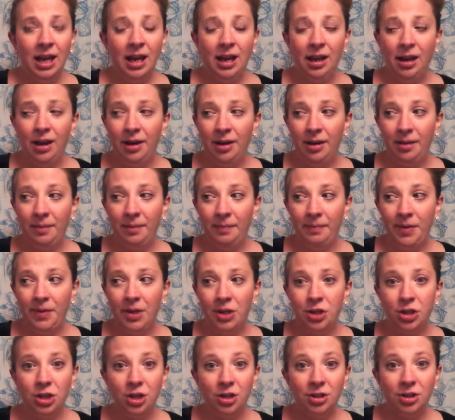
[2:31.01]

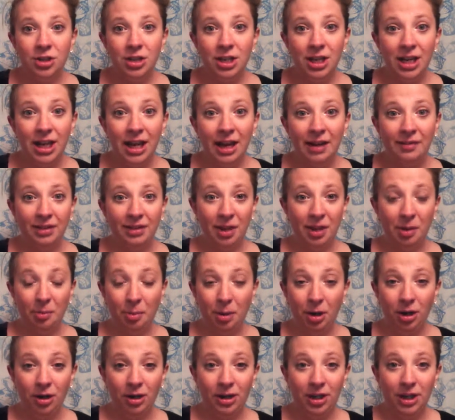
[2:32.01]
The church didn't have a lot
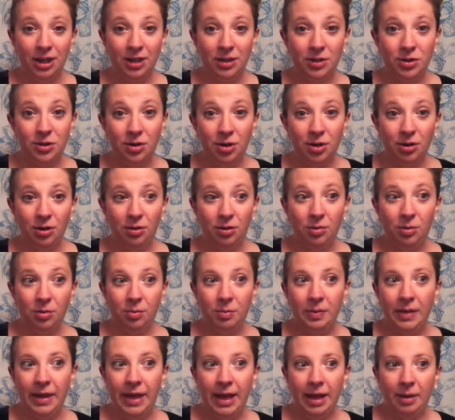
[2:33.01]
of parking, so
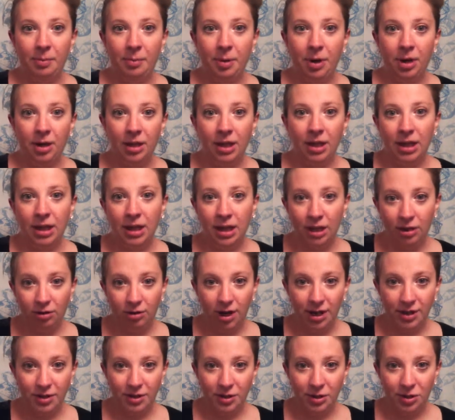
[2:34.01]
they had parking like
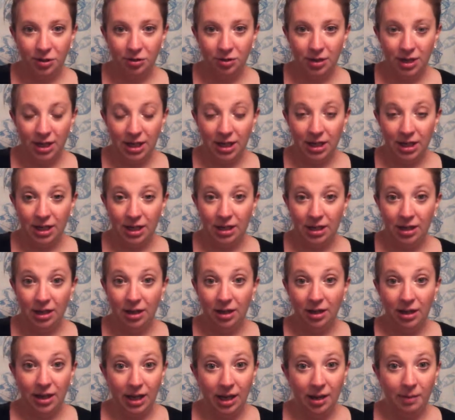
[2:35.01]
across the street and
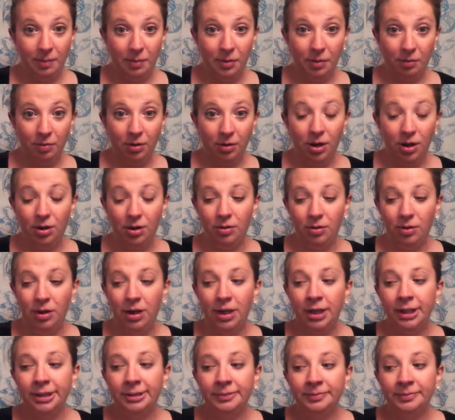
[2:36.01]
like up the road.